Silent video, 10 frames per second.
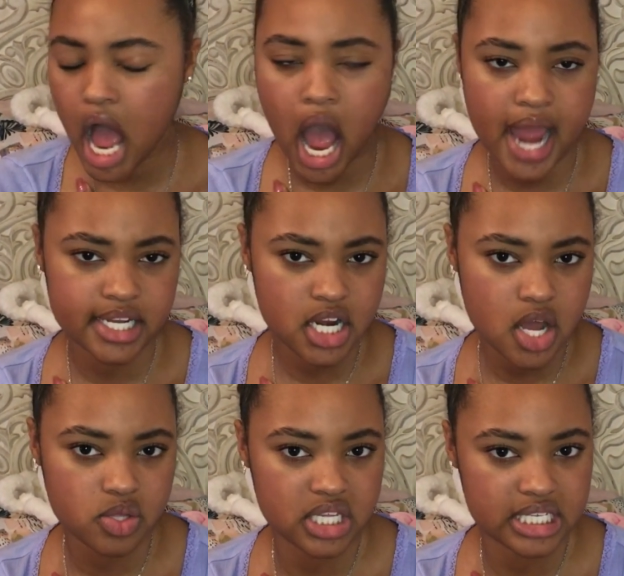I didn't
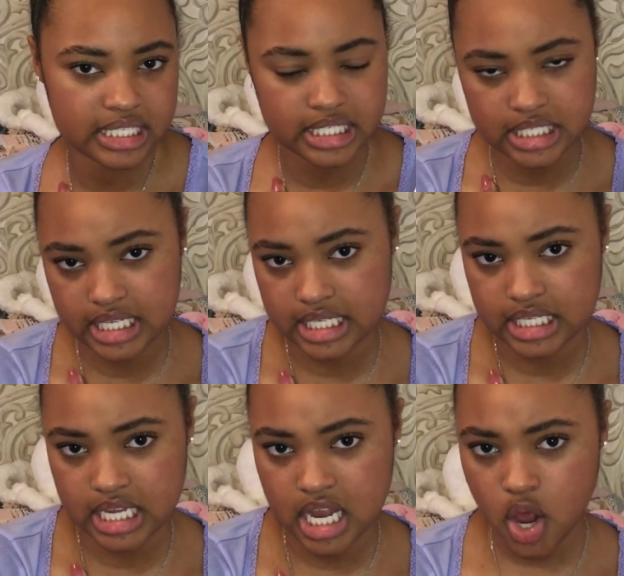know this
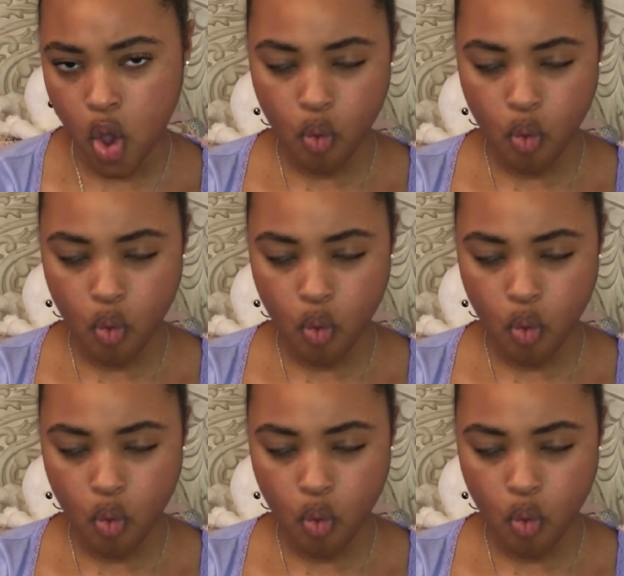existed.